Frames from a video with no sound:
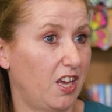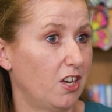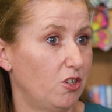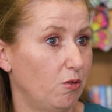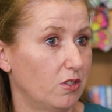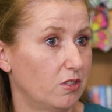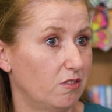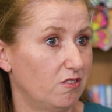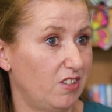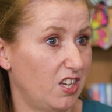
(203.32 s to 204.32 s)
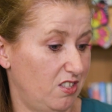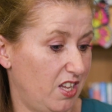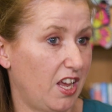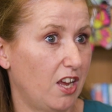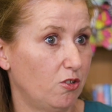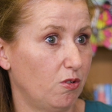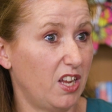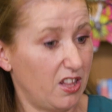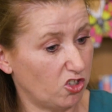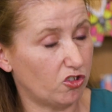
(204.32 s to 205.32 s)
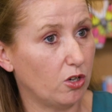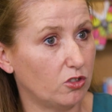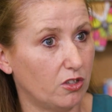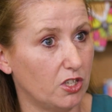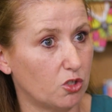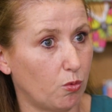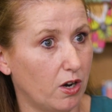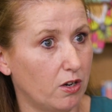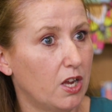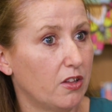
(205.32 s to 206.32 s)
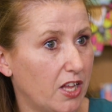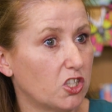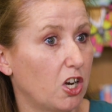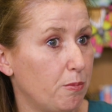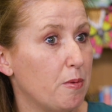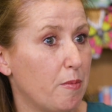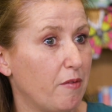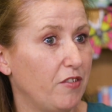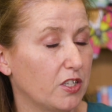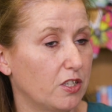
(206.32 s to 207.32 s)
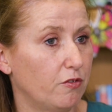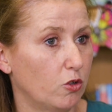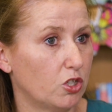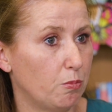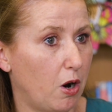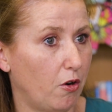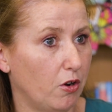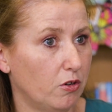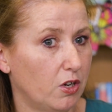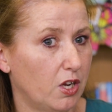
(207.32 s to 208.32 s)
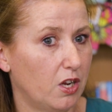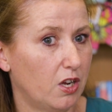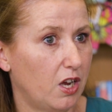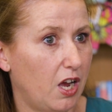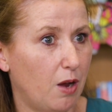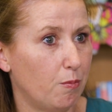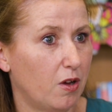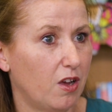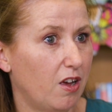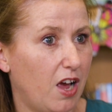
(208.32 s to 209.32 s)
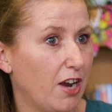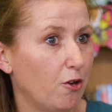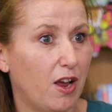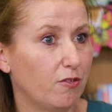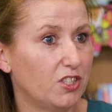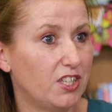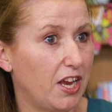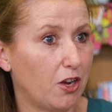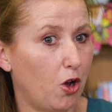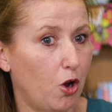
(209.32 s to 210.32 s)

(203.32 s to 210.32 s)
can do it. Yes, they can do it. Yeah, they struggled on this one. That's going to be my fix it for tomorrow. I don't have to take